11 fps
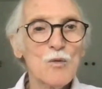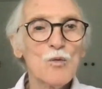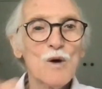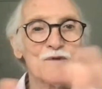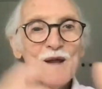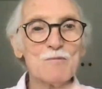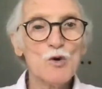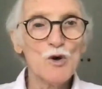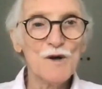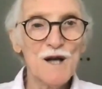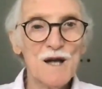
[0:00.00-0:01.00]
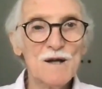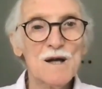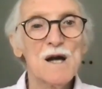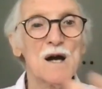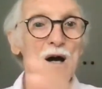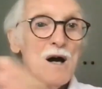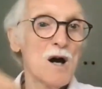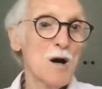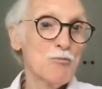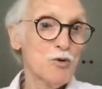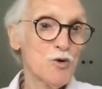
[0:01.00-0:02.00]
what they brought in
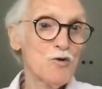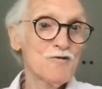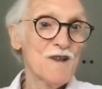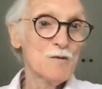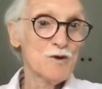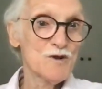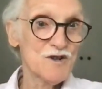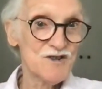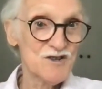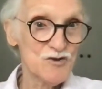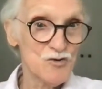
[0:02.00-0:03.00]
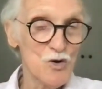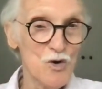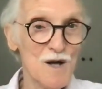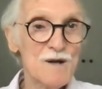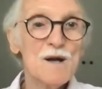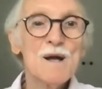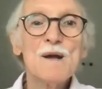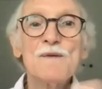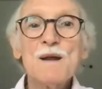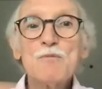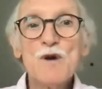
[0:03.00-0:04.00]
or prove they were destroyed,
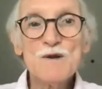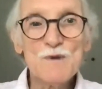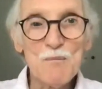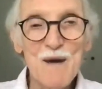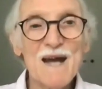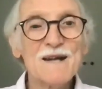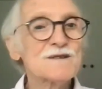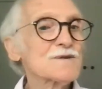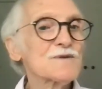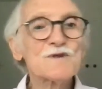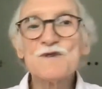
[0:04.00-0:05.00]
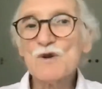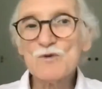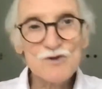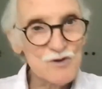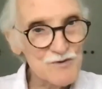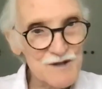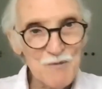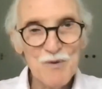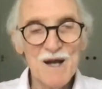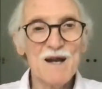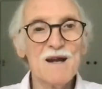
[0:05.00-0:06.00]
they bring them back, so there's no duty
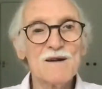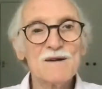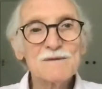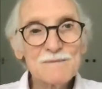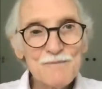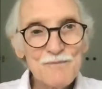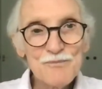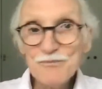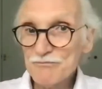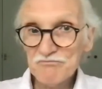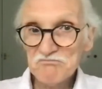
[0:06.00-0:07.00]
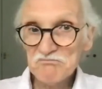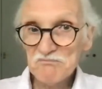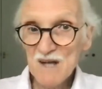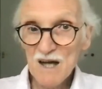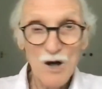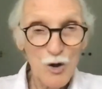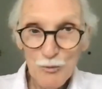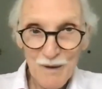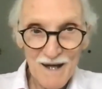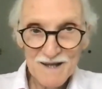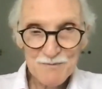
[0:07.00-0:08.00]
paid. I
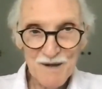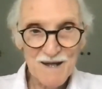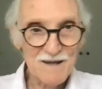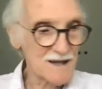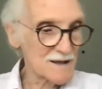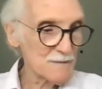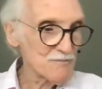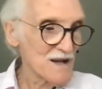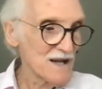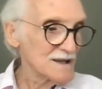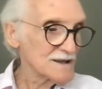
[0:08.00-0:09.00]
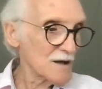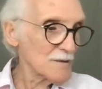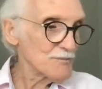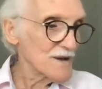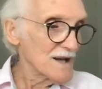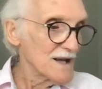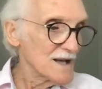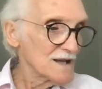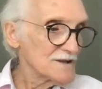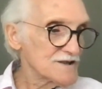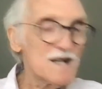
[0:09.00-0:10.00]
hope I explained that. Now,
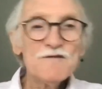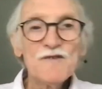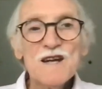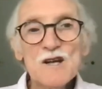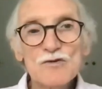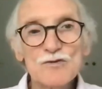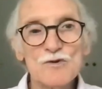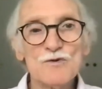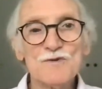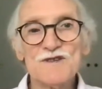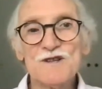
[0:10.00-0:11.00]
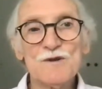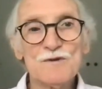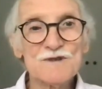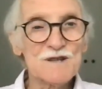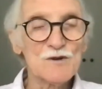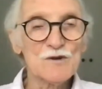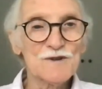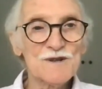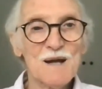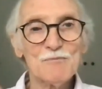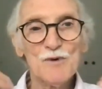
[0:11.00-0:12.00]
TV crews use it all the
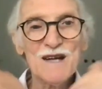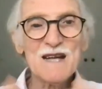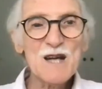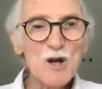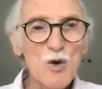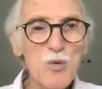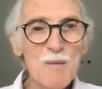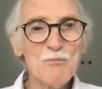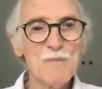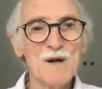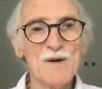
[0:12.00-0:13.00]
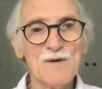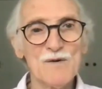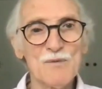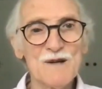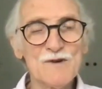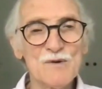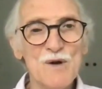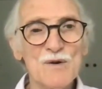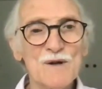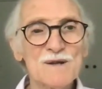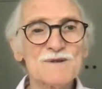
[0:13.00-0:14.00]
time, bringing equipment when they're
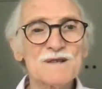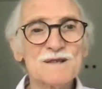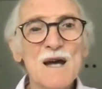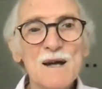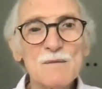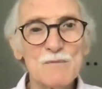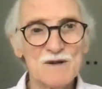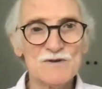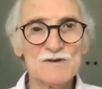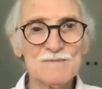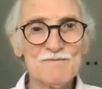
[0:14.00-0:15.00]
on consignment.